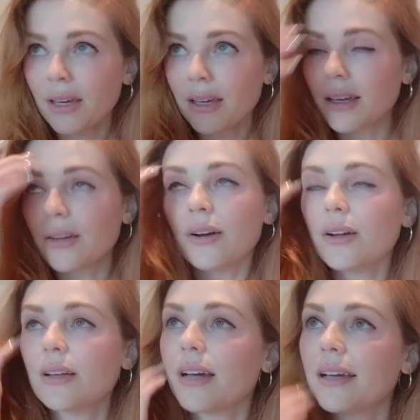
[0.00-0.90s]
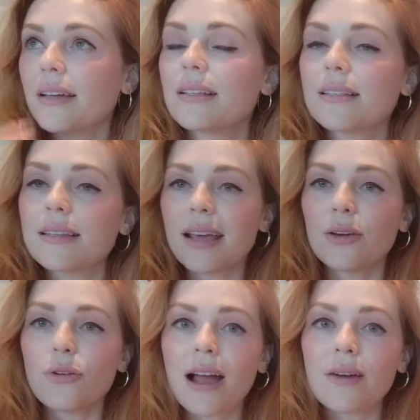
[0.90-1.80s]
you know, like staying
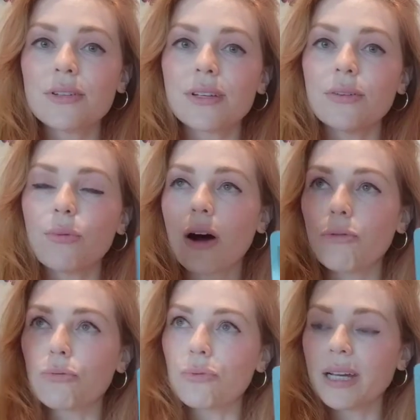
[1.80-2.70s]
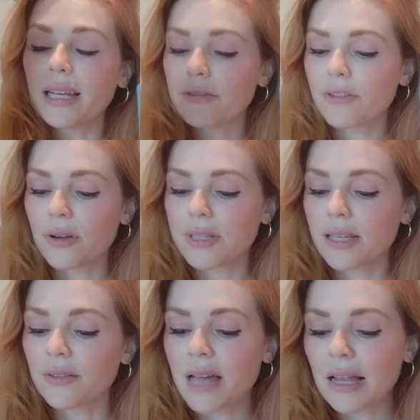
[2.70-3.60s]
grounded while really
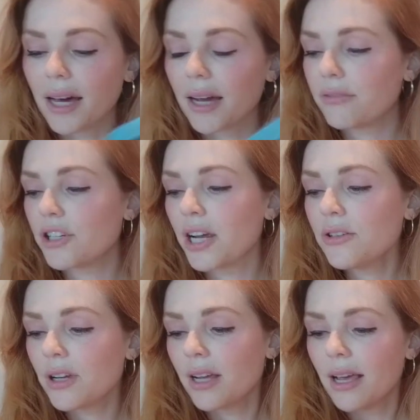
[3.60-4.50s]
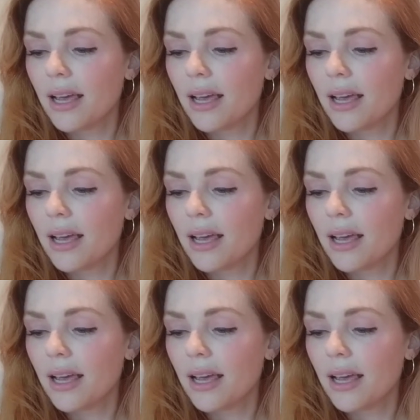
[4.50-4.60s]
focusing on that light of change.